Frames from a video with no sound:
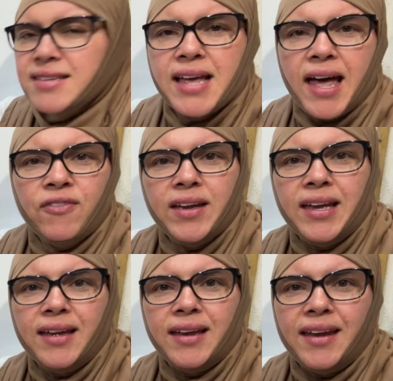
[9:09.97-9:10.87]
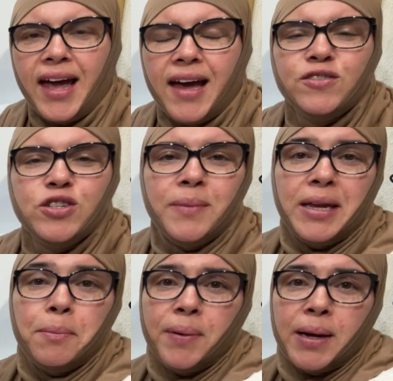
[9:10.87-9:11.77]
having it have too
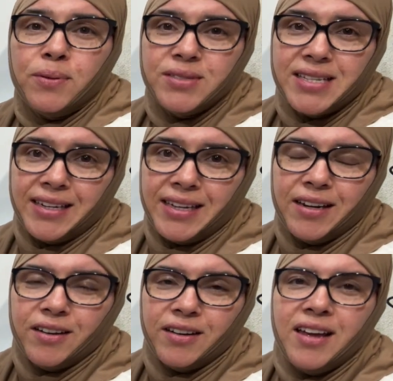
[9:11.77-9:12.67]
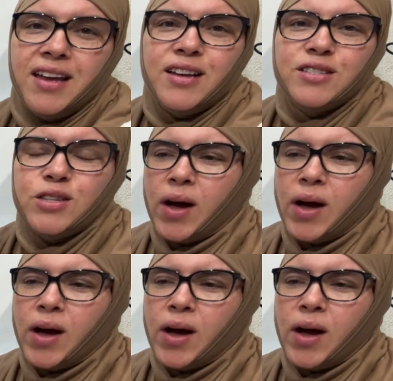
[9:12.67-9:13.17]
many bubbles in here. So